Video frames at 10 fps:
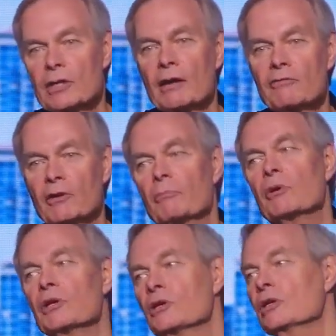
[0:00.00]
And I felt
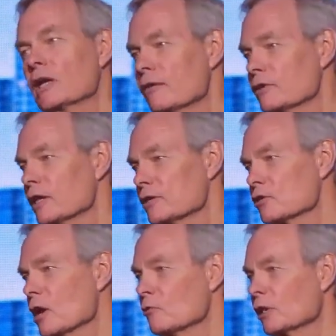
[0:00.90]
pretty good after that.
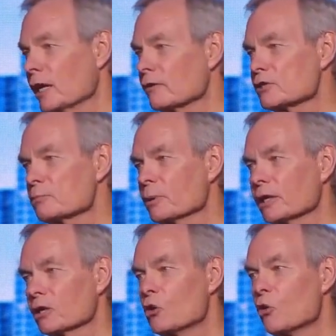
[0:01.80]
So I went out and
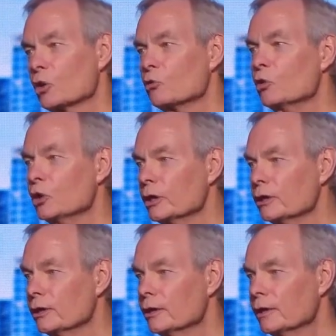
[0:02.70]
split a cord of
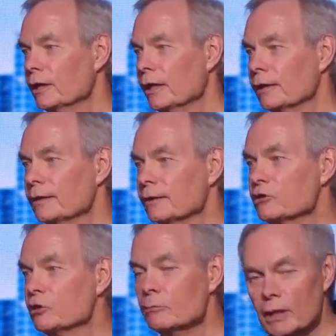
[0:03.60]
wood and
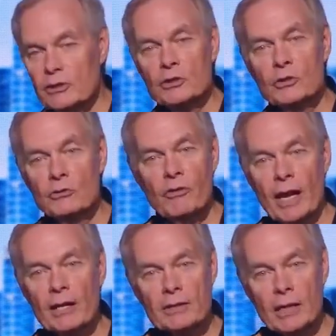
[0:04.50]
did too much too
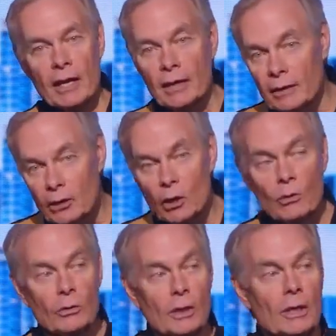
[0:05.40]
fast and I got a
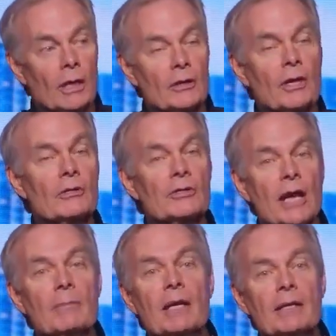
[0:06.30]
cold. Another
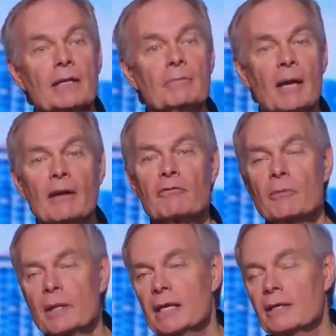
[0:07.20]
time I came back
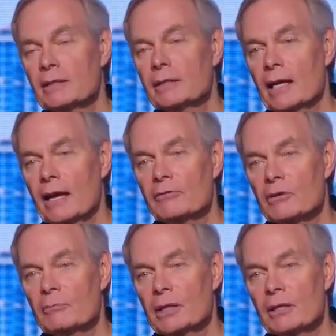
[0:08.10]
from England
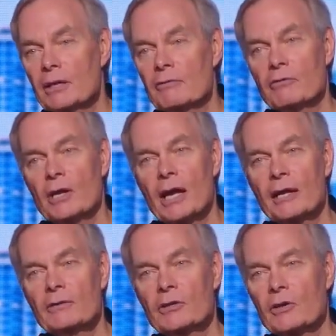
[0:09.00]
after being up for
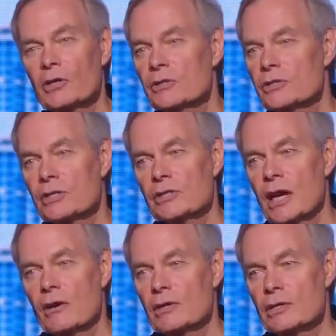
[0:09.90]
like 36
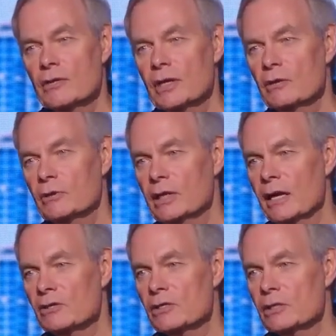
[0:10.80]
hours, I think,
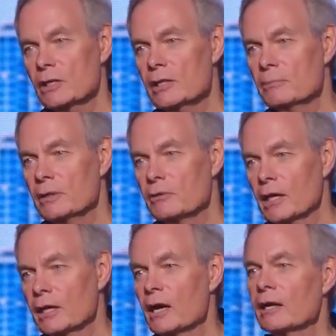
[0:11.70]
without sleep. And
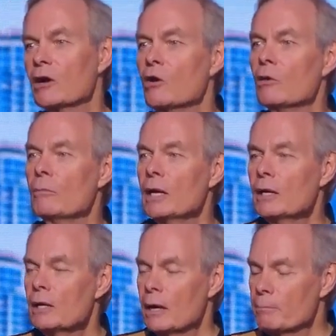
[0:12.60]
when I got home,
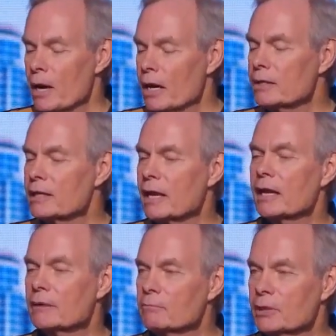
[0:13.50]
a pond that I
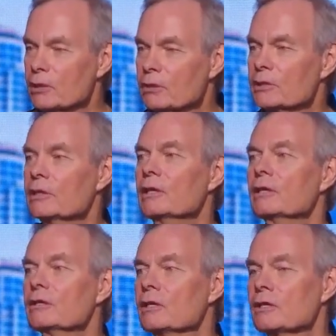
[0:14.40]
had built,
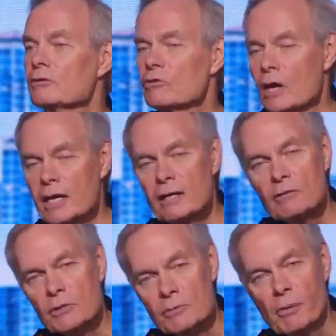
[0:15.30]
the
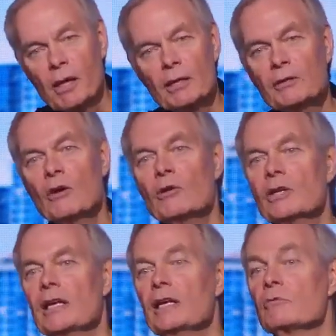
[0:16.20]
drain was plugged on
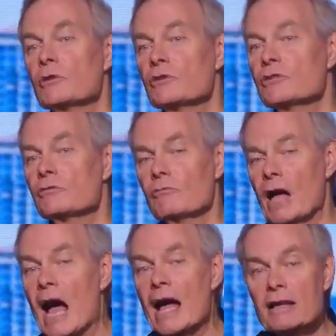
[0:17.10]
it. It was
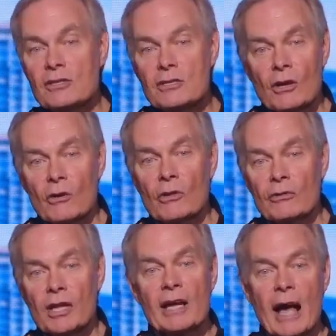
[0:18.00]
ice on the
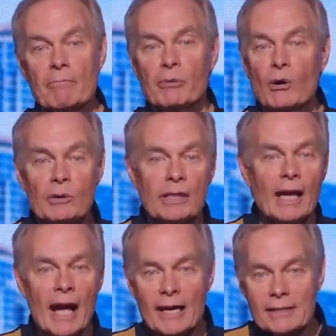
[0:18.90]
thing. I broke
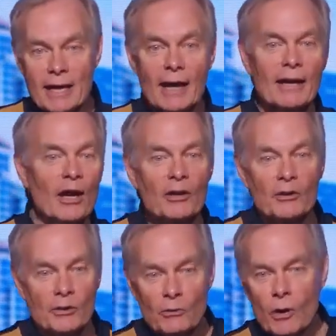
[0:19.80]
the ice, got
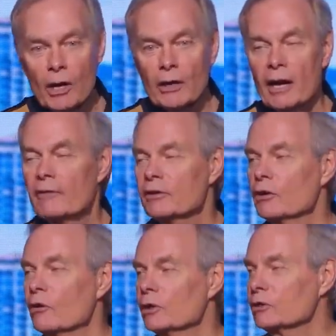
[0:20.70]
under the water after
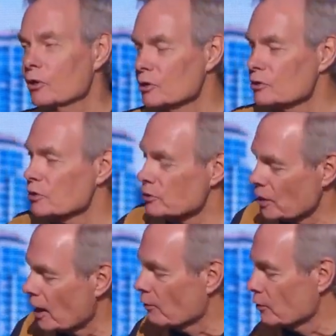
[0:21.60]
going 36
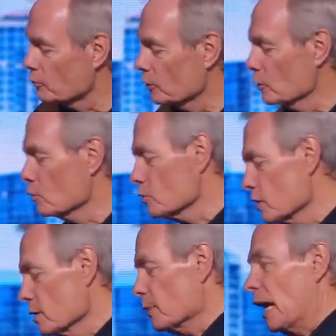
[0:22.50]
hours with no
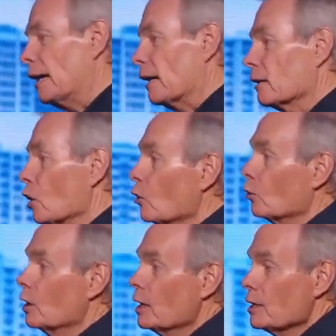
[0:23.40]
sleep, and I got a
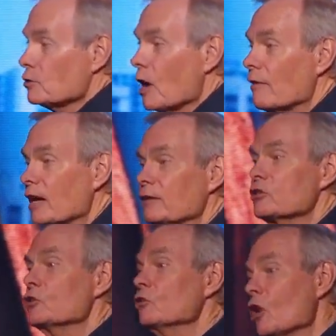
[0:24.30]
cold. So I've
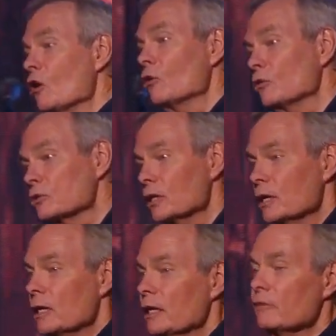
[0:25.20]
had two colds
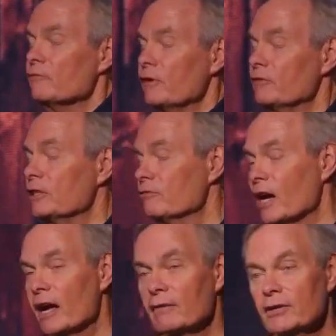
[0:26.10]
in
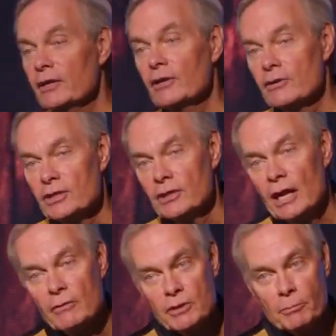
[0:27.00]
55 years, and
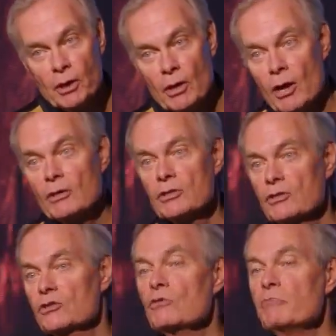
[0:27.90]
that was because of
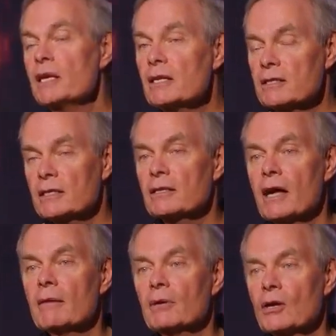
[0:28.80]
stupidity,
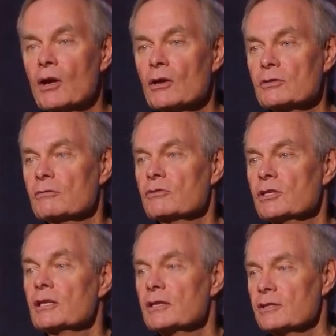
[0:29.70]
not because of
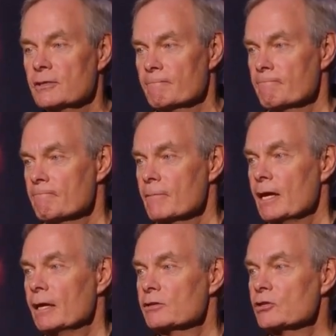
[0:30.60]
sickness.
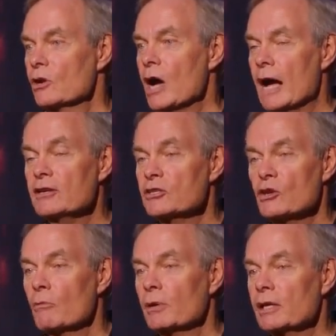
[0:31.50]
And so I just
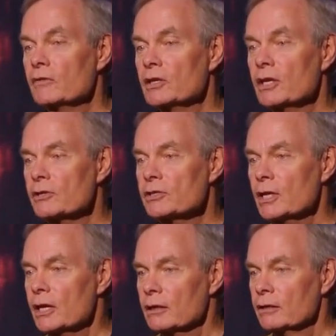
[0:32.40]
don't believe in getting
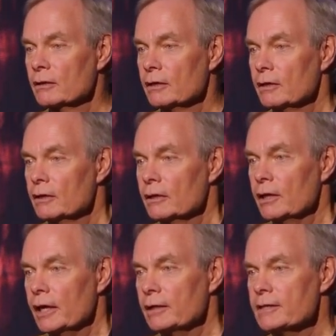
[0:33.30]
sick.
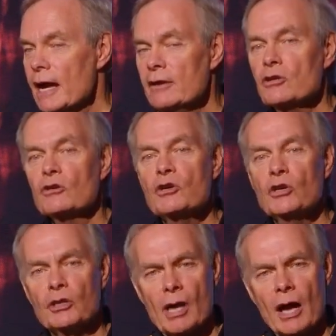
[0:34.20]
And Daniel
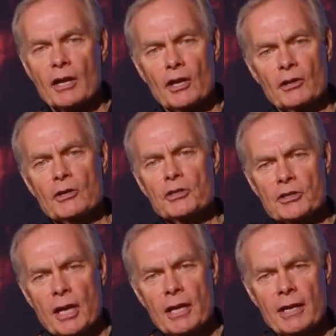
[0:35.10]
could not
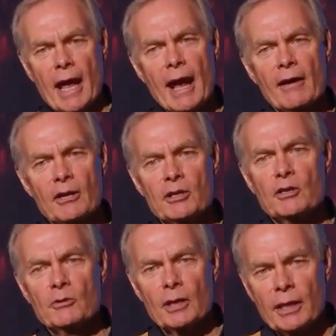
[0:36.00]
understand how do
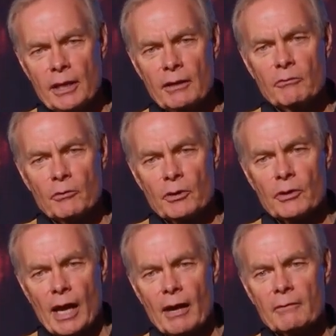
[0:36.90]
you live
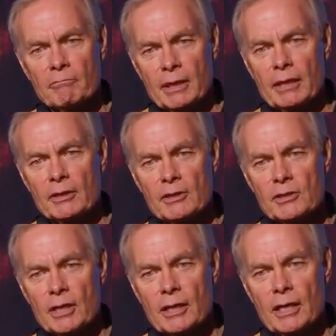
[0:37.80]
without being sick?